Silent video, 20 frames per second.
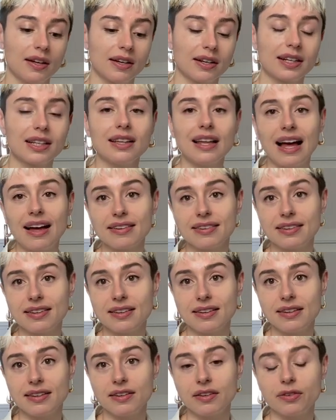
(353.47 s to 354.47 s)

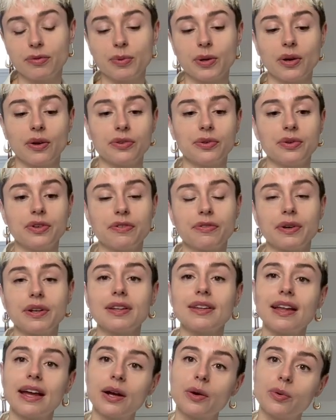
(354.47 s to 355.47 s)
classes, but also
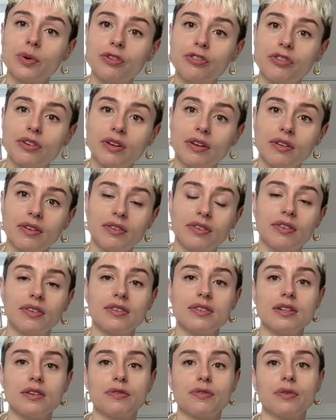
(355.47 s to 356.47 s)
different languages,
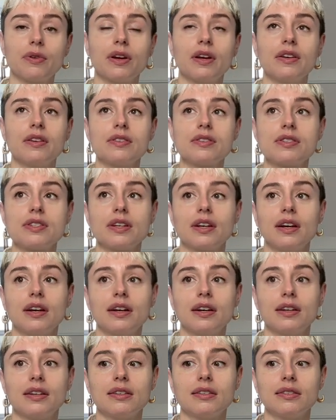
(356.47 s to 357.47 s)
different
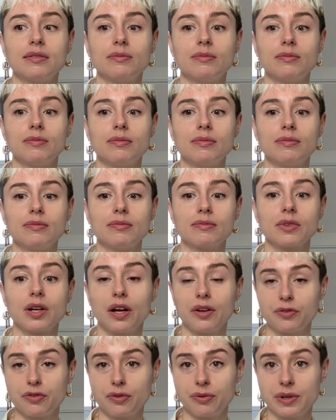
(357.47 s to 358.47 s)

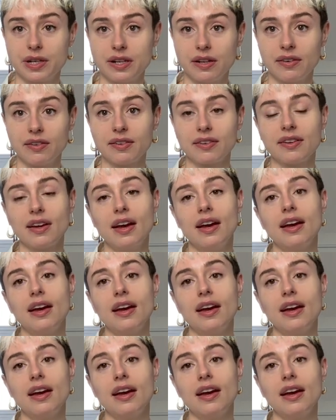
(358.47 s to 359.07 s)
countries